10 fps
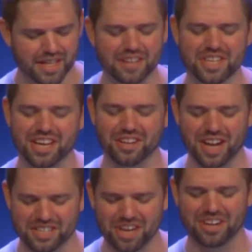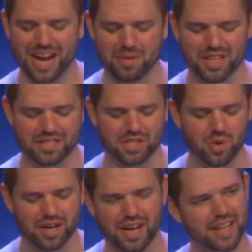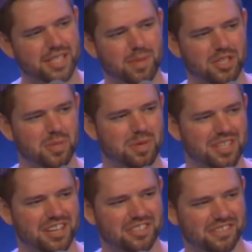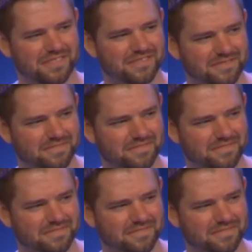And now tell your, tell your neighbor this. You are God's special possession.